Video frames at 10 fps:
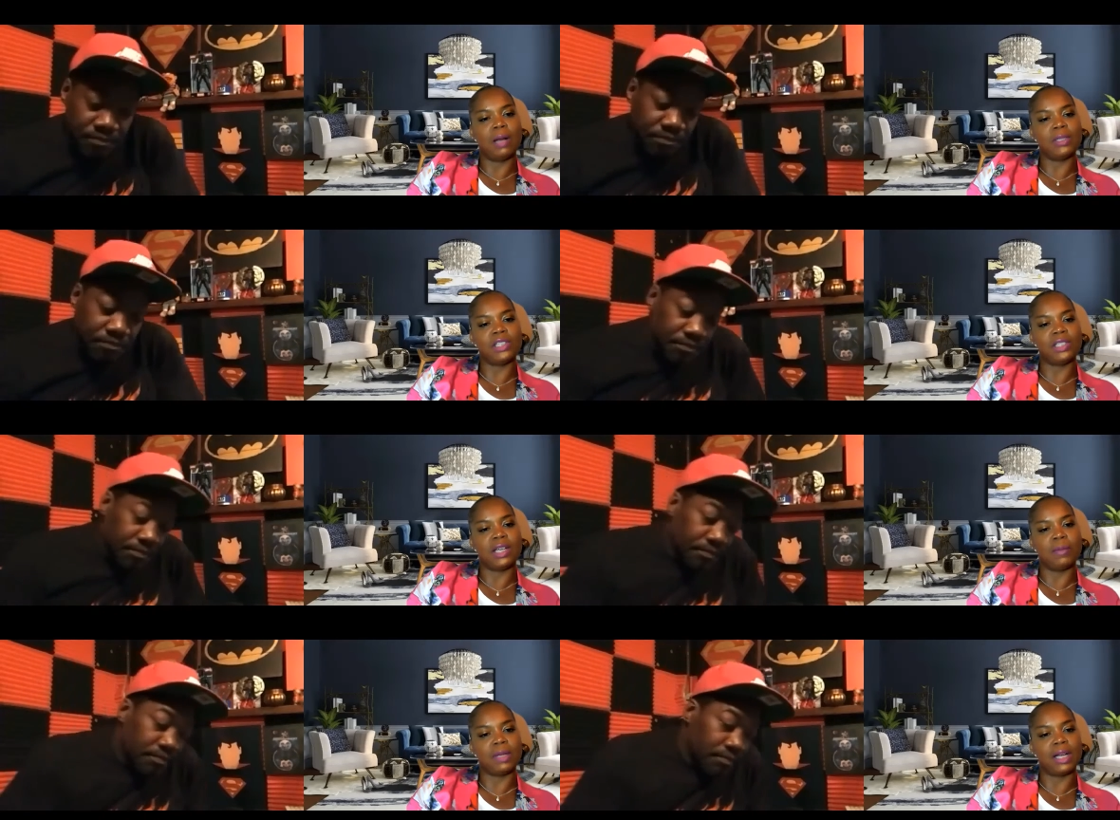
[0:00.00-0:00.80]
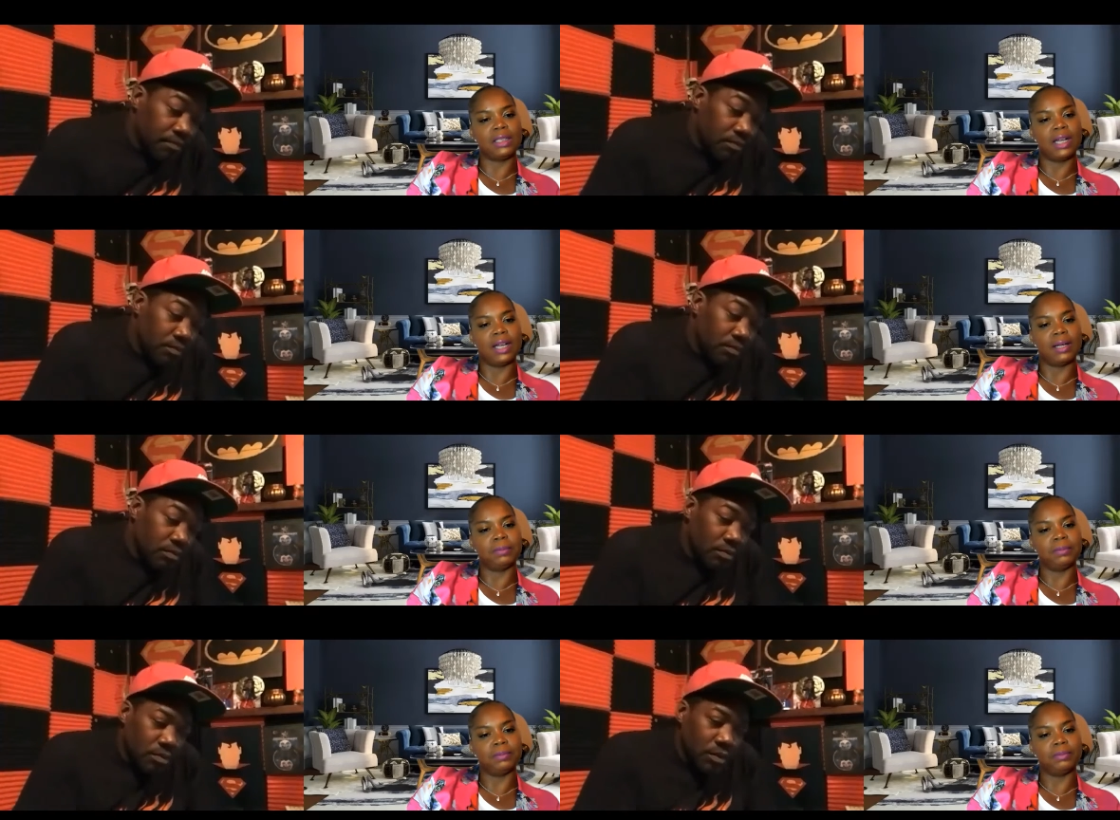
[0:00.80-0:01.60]
Speaker 1: homage to him like that?
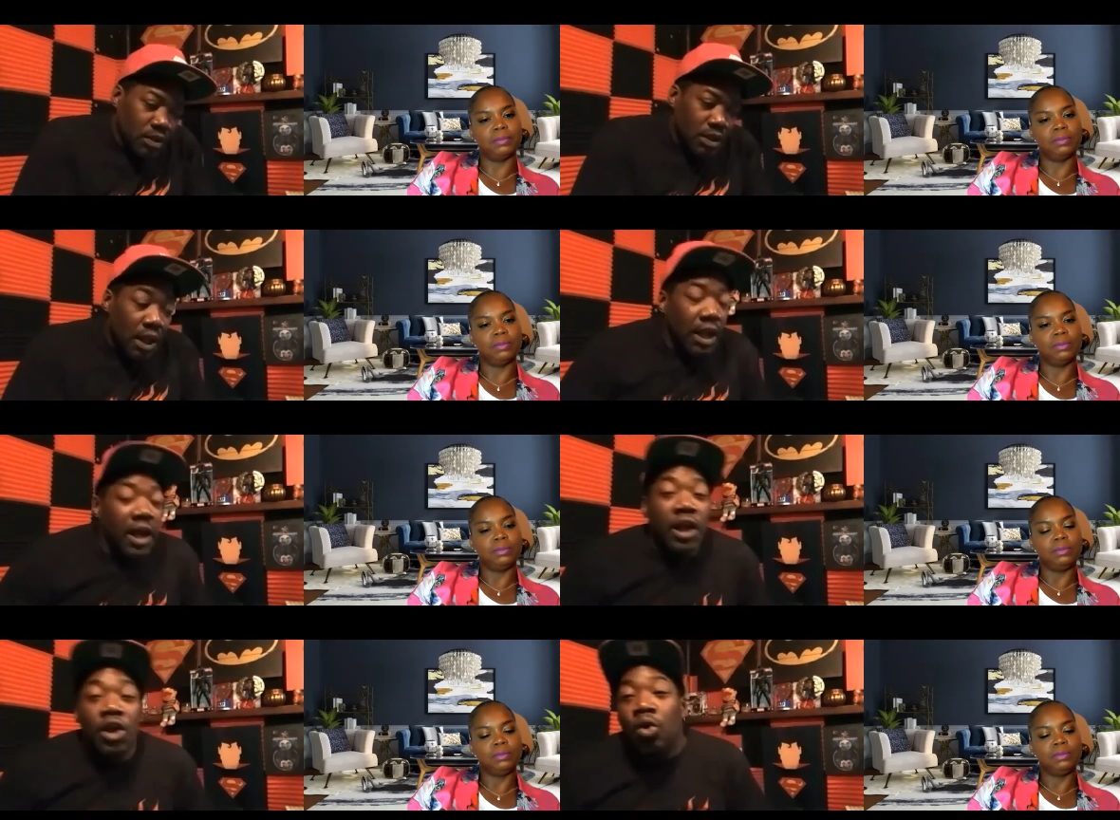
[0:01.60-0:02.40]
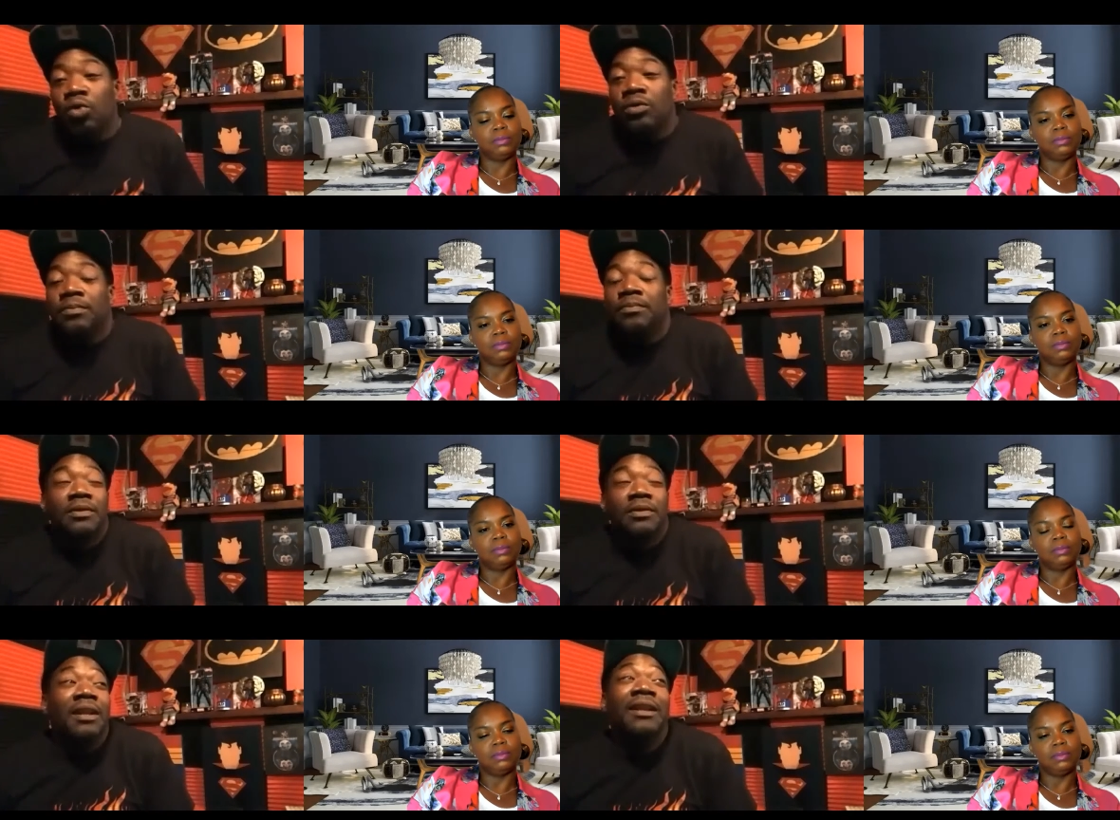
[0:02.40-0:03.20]
Speaker 2: Hey yo,
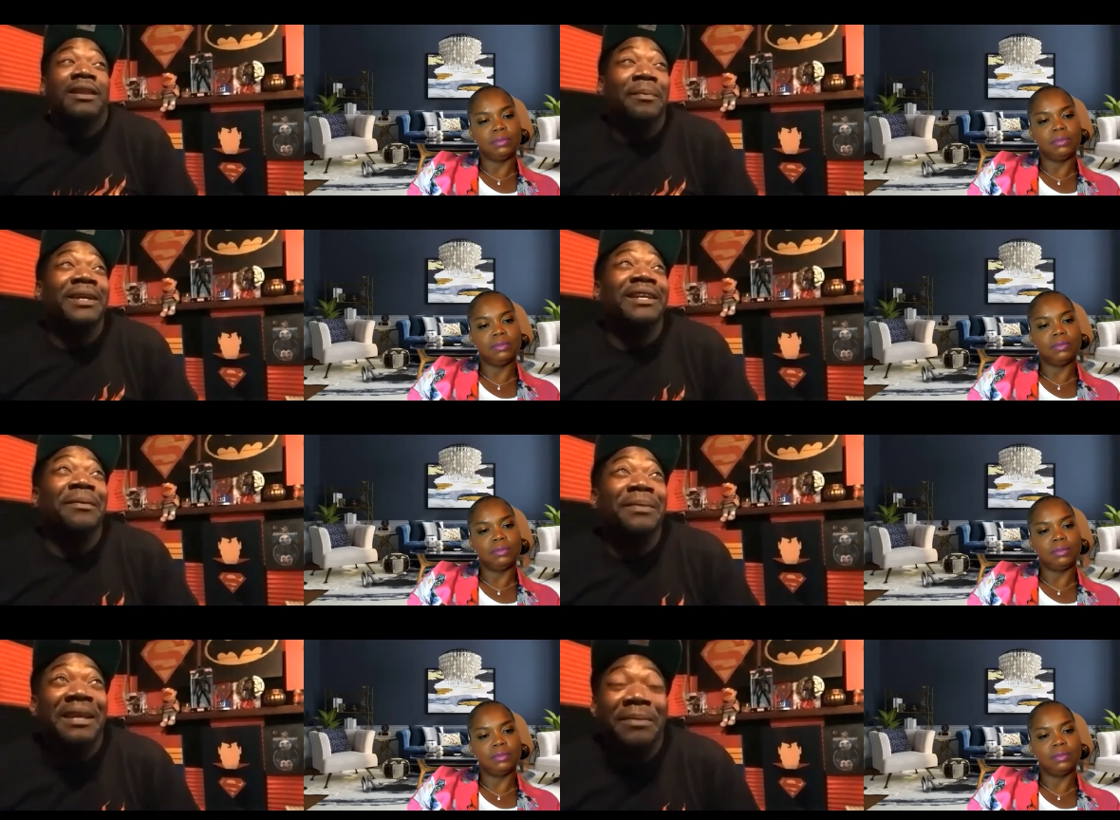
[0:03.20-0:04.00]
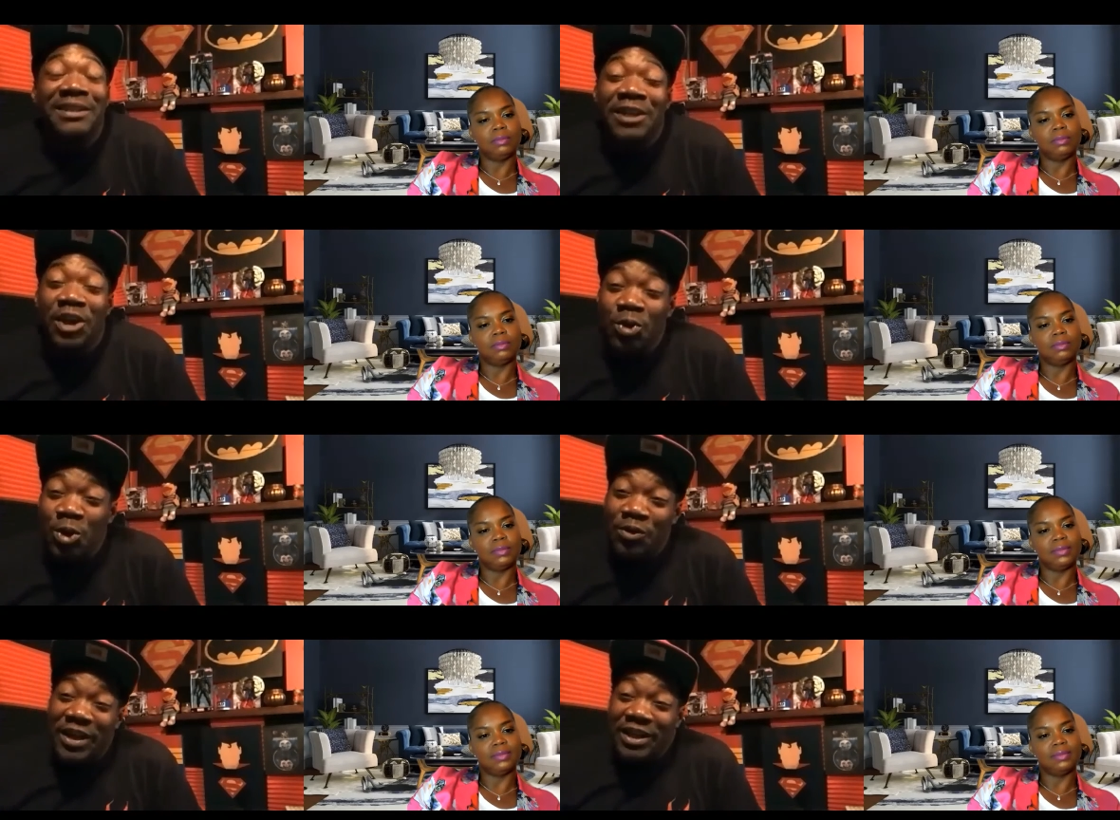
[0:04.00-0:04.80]
let me let me let me tell you the
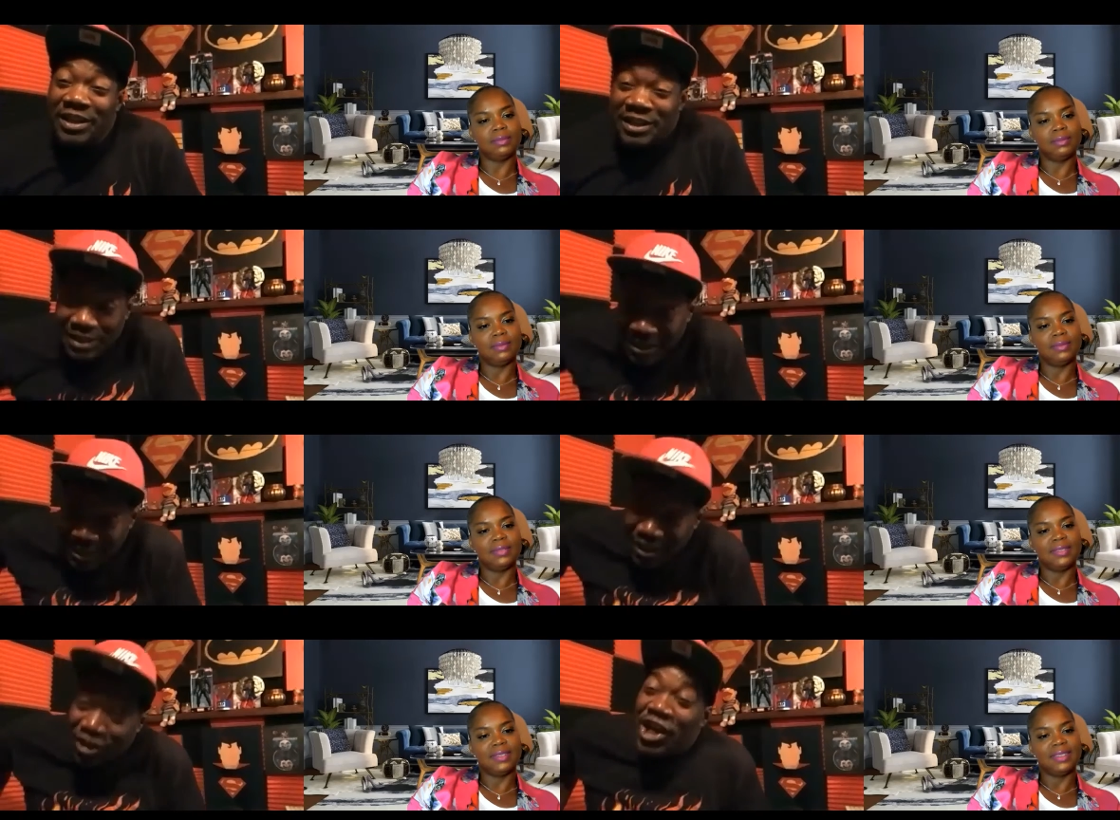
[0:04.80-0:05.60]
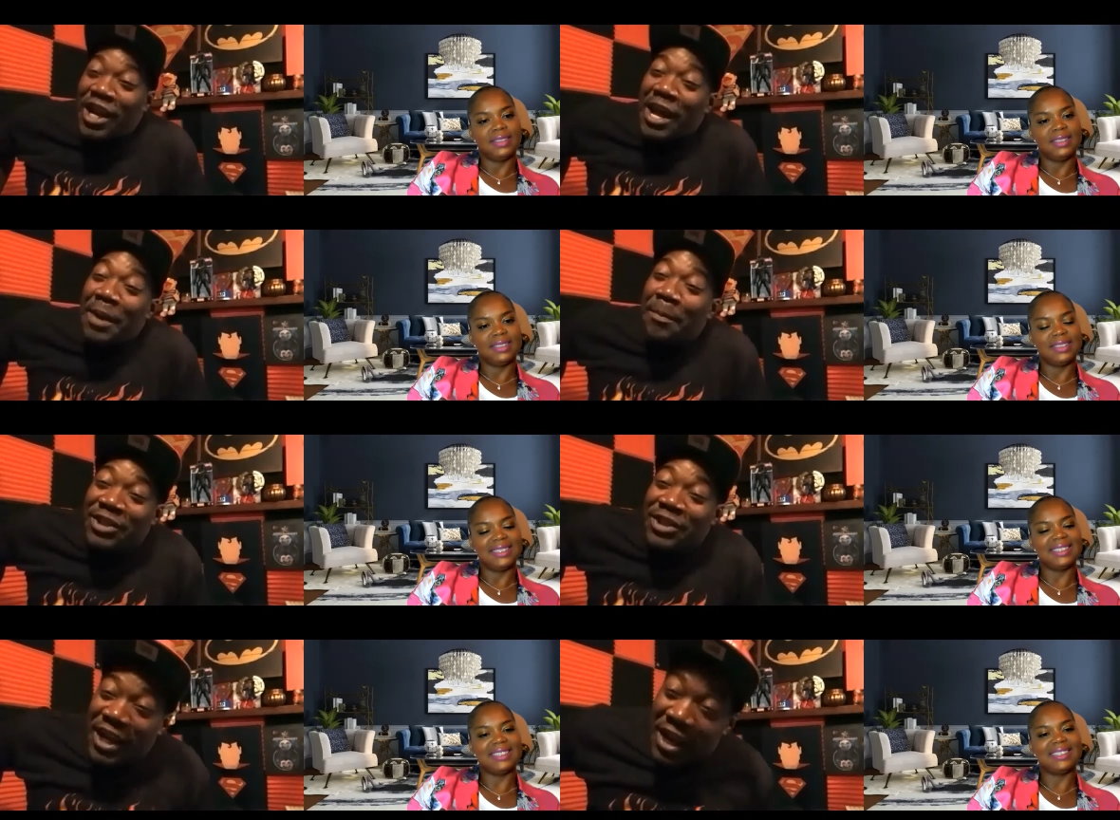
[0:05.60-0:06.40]
greatest Jedi
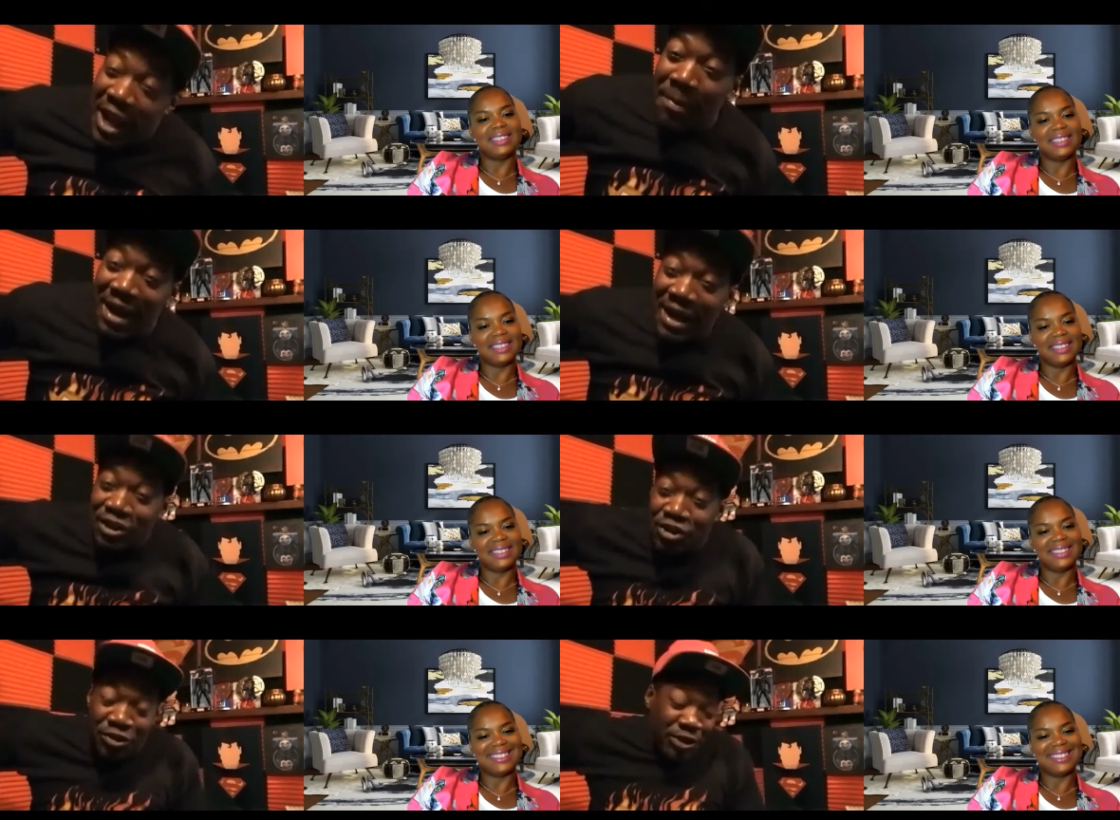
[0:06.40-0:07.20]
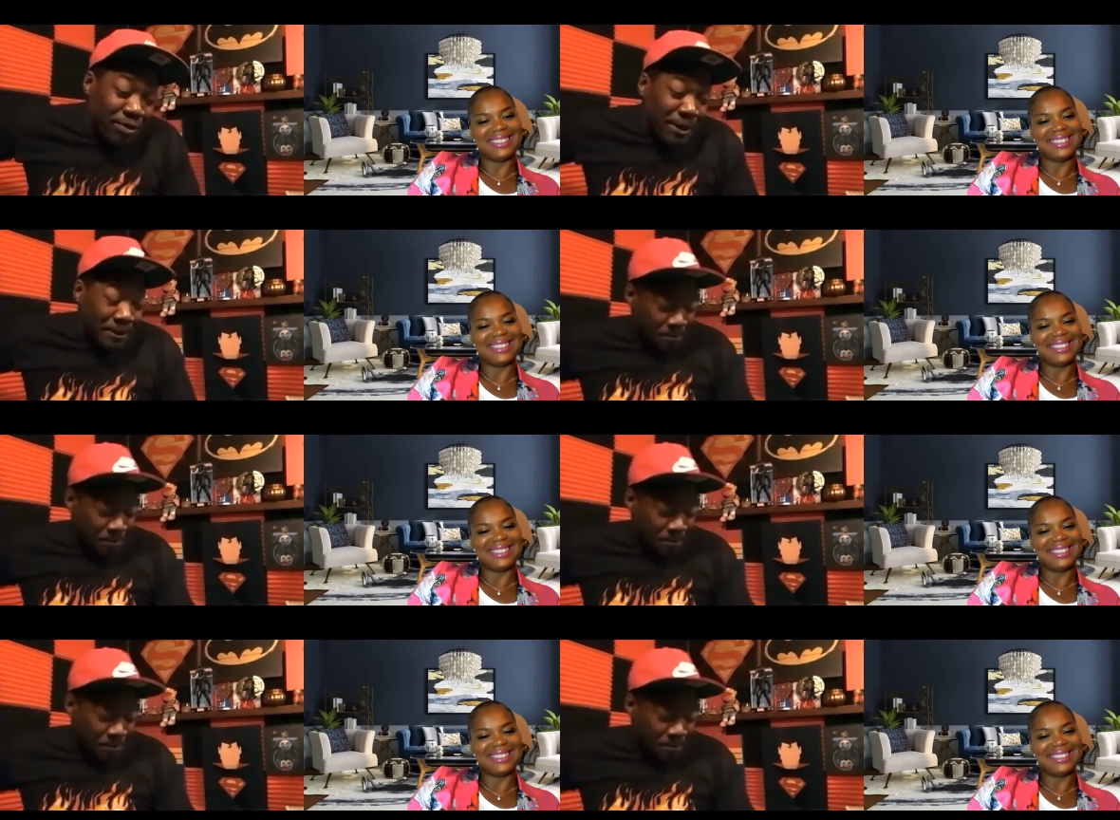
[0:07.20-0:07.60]
Jedi mind trick, right?